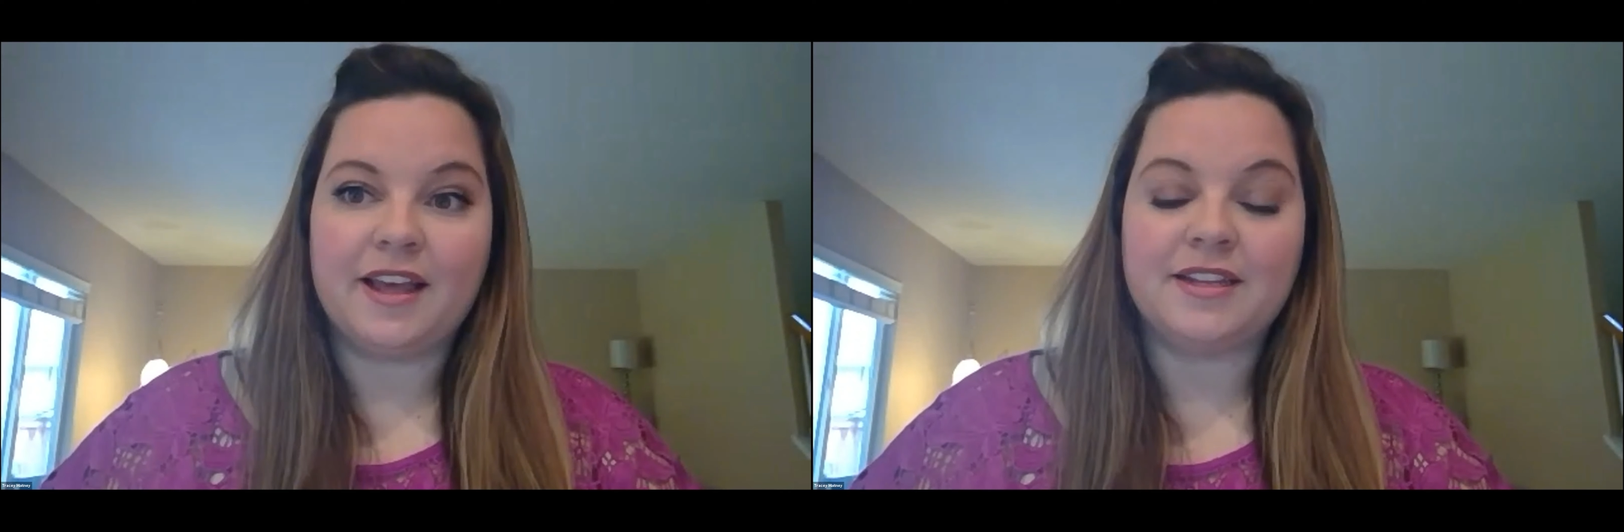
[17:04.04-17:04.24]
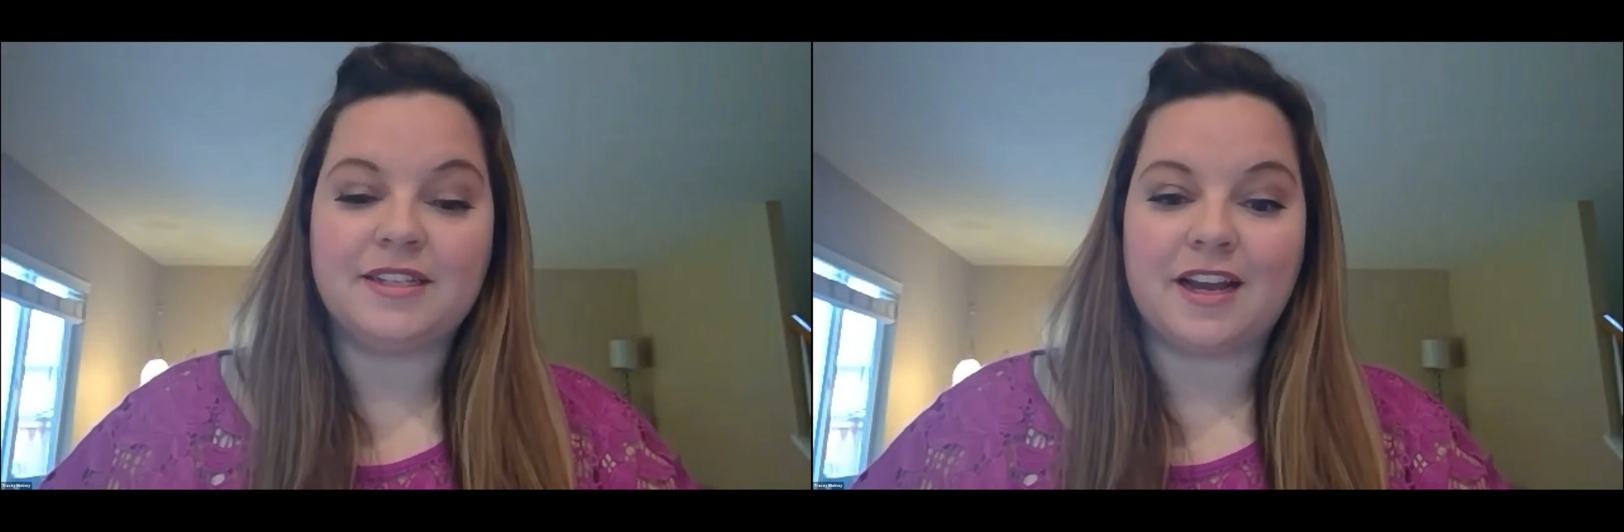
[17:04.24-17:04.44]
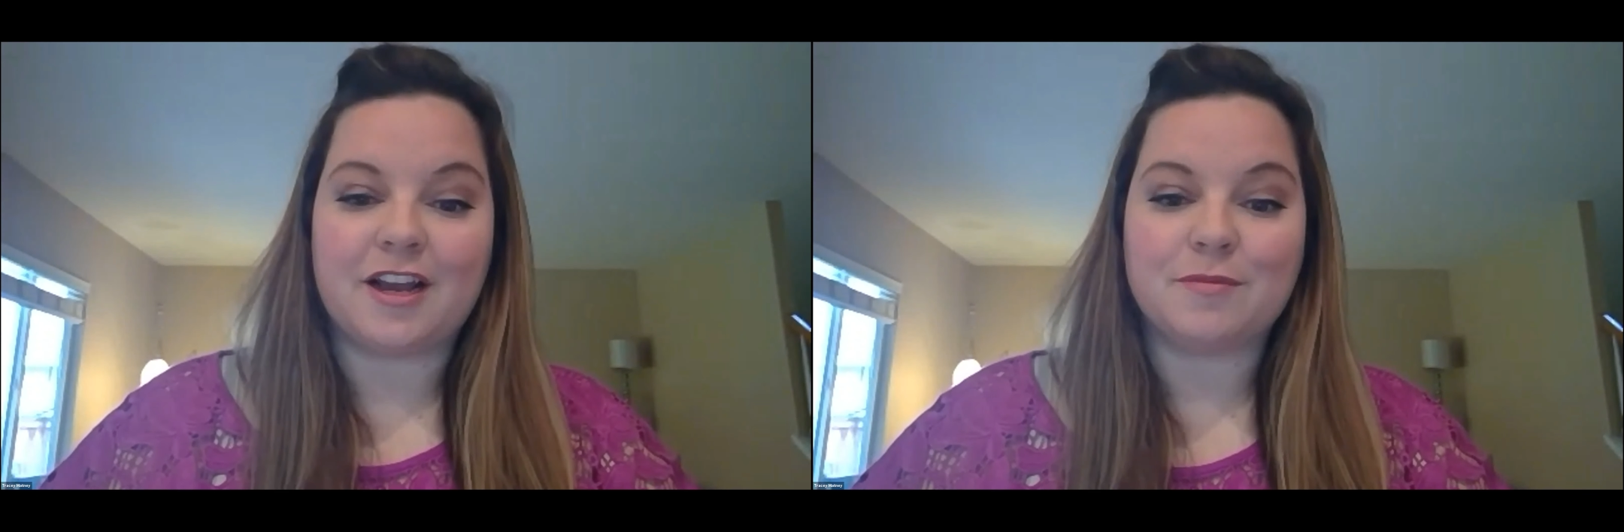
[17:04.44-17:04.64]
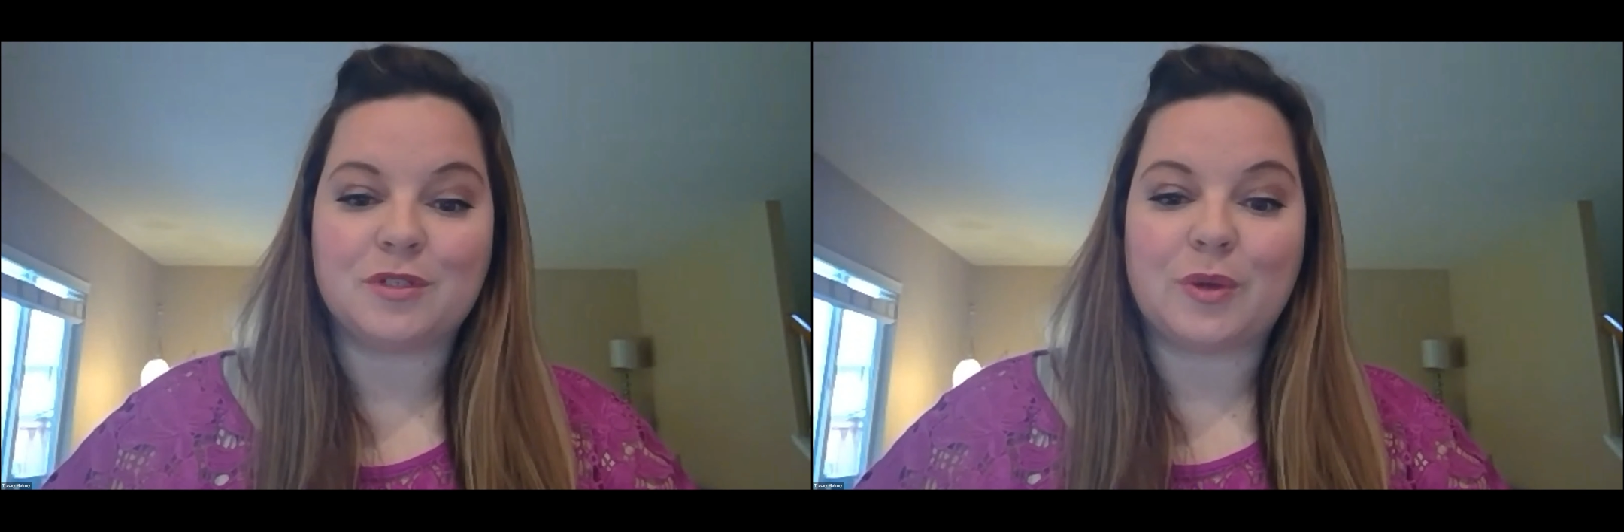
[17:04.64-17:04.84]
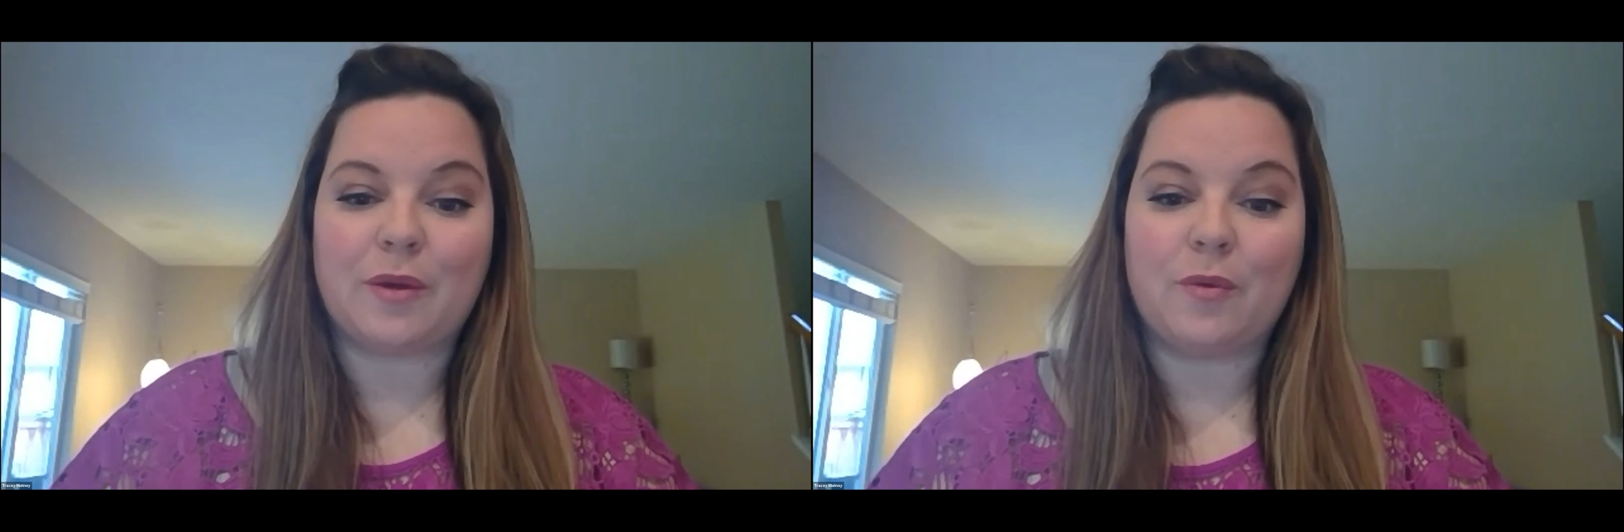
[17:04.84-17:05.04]
and
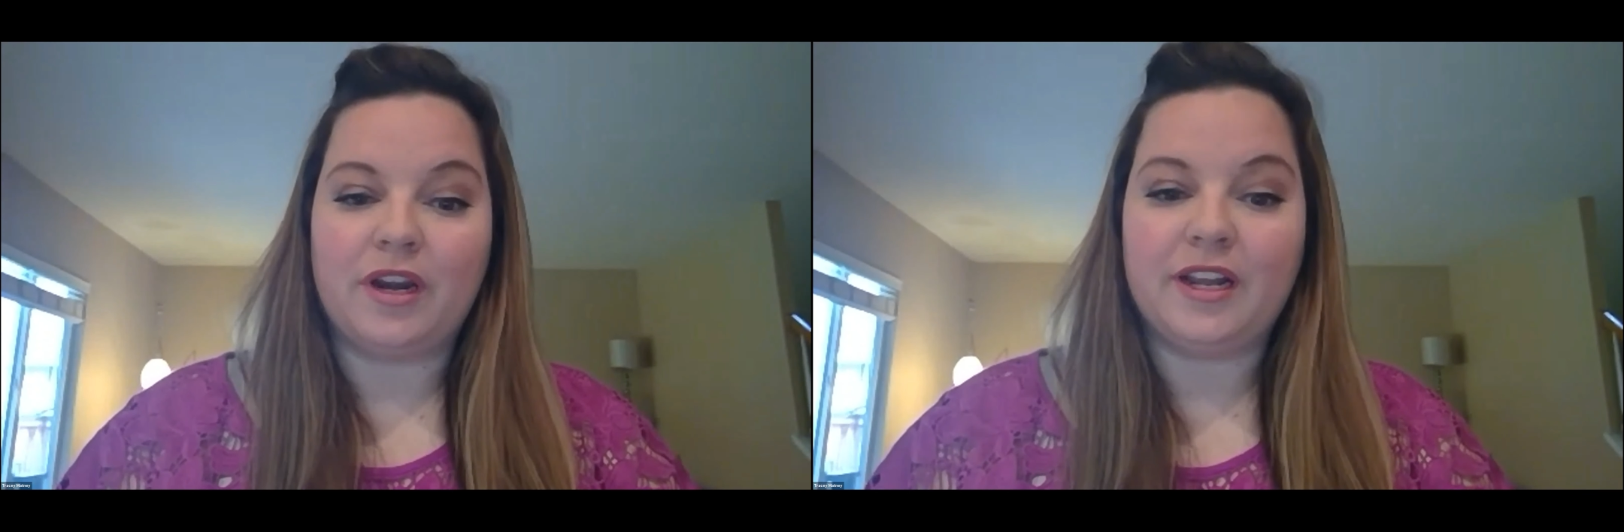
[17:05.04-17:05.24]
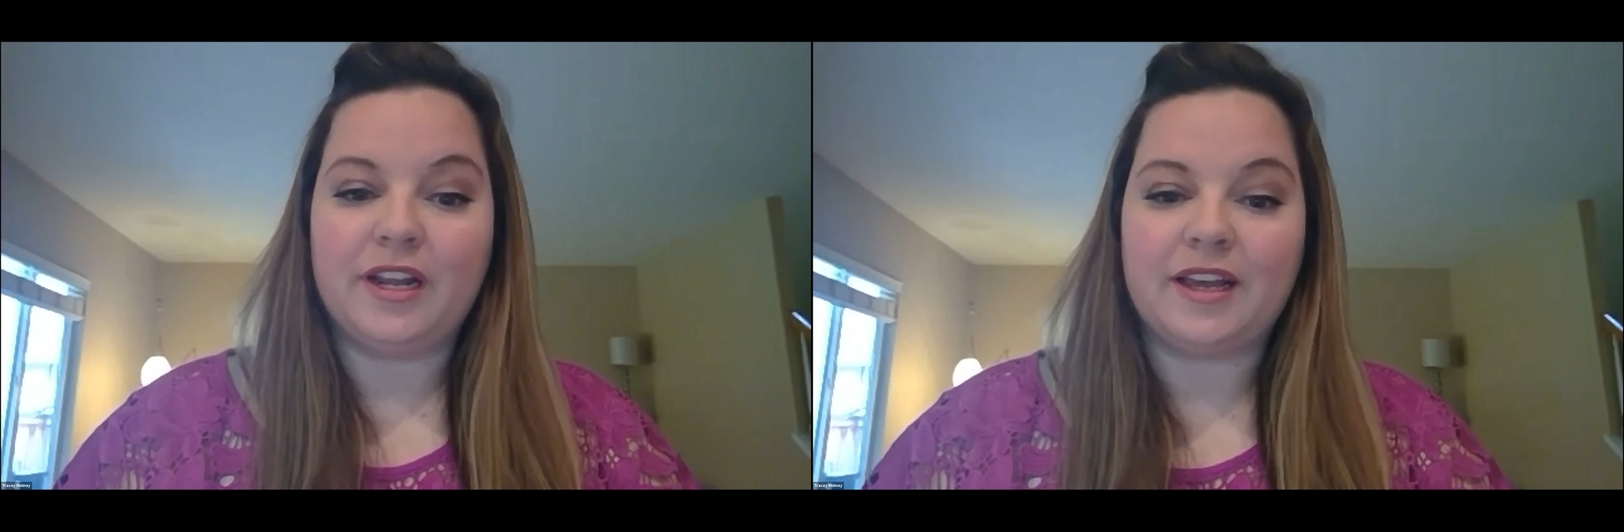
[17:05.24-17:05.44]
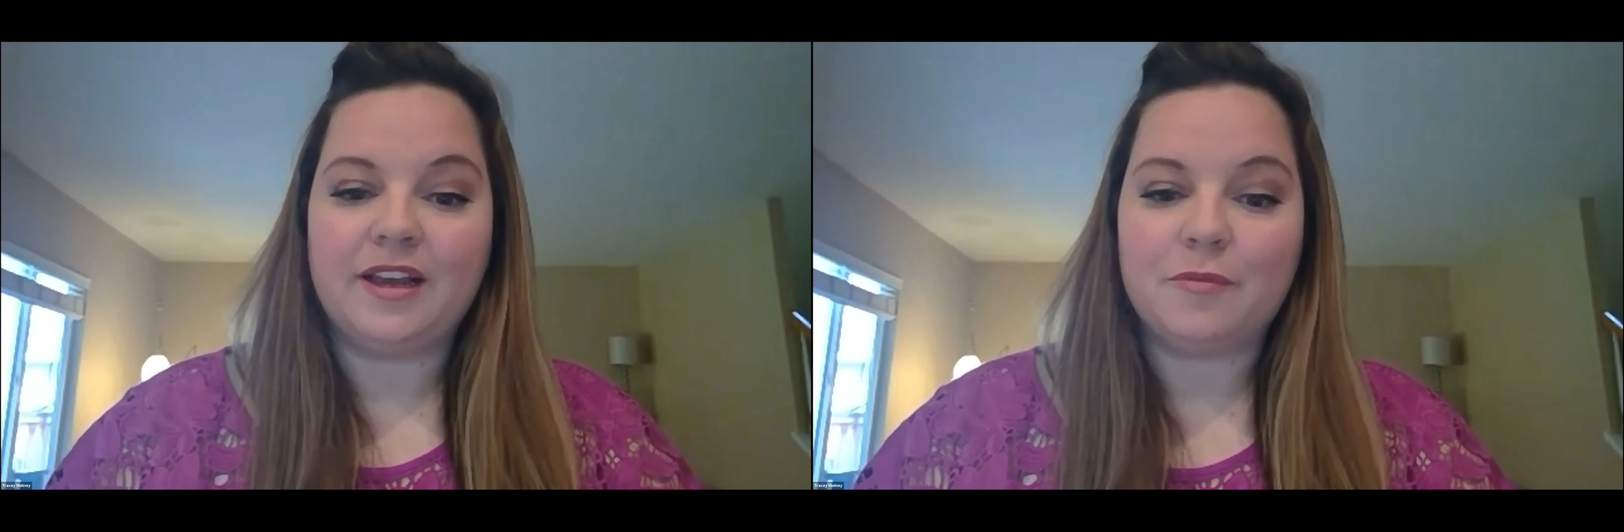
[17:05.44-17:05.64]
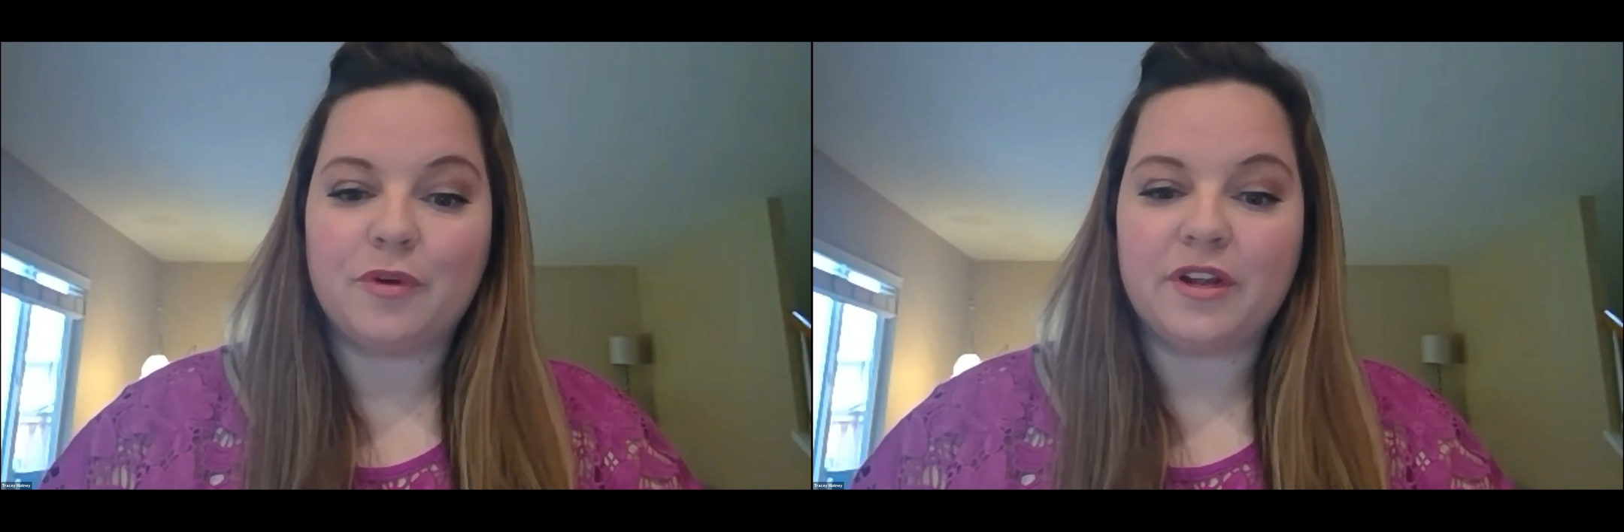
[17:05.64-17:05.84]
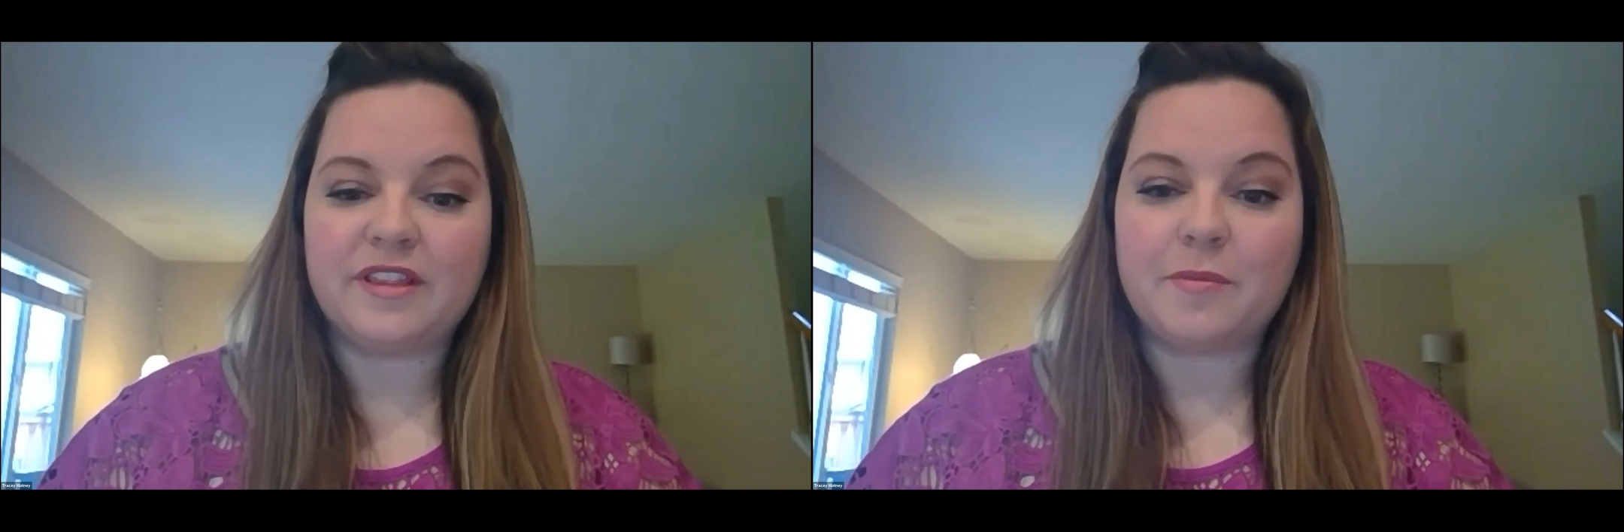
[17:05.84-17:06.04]
um, so I wanted to
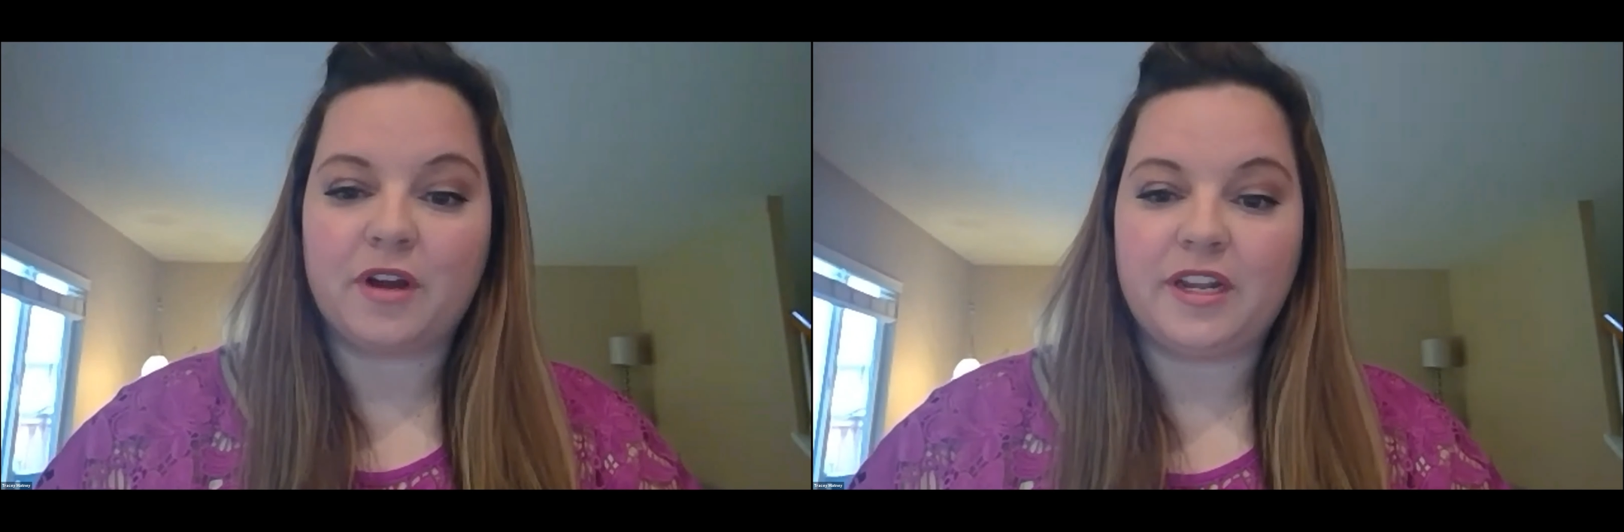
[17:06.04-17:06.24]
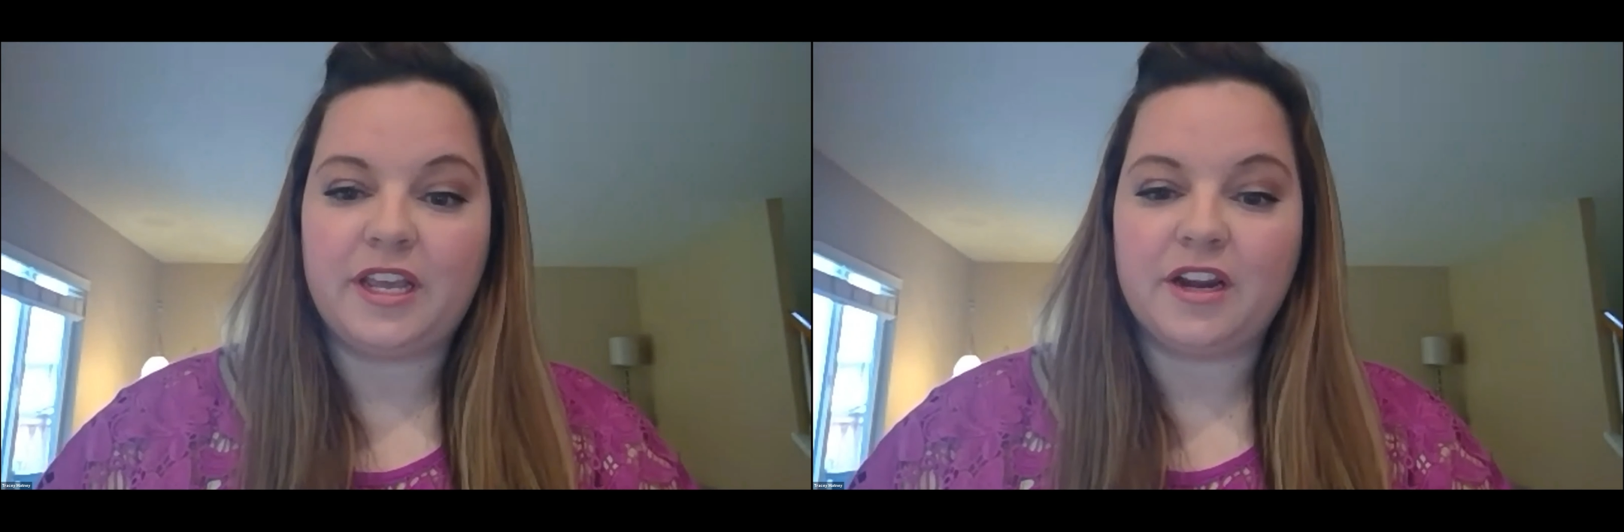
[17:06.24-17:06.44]
bring them on